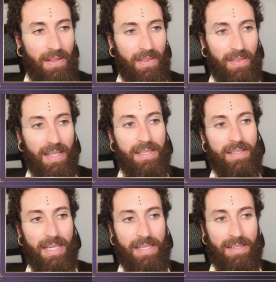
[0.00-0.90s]

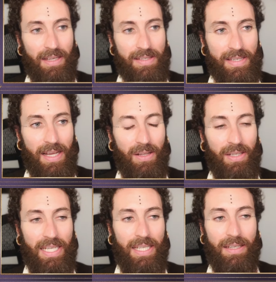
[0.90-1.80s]
This is the
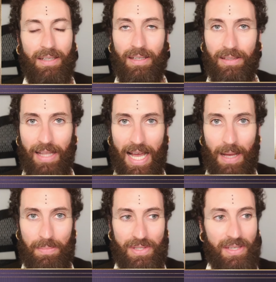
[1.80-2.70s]
gazelle in
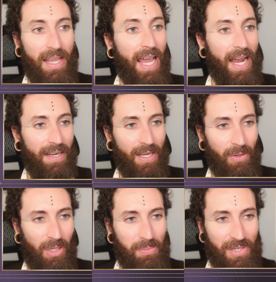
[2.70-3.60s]
collapse, and
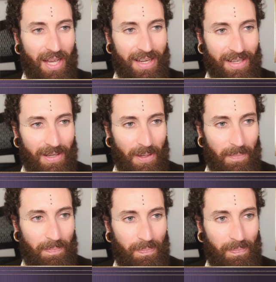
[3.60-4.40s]
here comes a hyena.